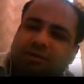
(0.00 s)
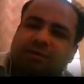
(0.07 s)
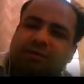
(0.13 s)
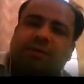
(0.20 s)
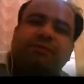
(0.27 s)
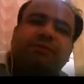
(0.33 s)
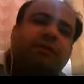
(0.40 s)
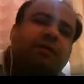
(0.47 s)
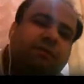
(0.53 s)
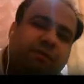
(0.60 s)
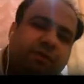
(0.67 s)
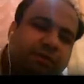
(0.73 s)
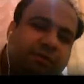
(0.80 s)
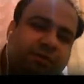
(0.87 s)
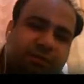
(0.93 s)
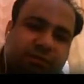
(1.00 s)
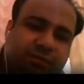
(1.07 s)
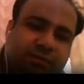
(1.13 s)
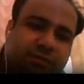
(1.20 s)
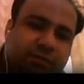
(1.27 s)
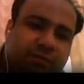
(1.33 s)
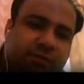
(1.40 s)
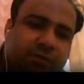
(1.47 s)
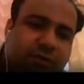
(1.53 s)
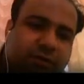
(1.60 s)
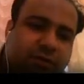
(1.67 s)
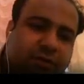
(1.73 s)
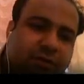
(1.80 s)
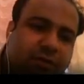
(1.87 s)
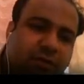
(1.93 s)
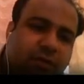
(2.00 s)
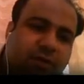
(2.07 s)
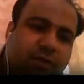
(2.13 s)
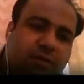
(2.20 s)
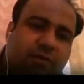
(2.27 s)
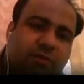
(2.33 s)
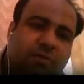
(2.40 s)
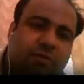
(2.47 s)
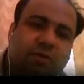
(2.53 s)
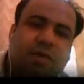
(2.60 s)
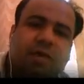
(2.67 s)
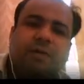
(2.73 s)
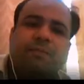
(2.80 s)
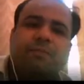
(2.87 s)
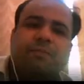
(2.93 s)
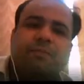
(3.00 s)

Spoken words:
subsurface. Okay,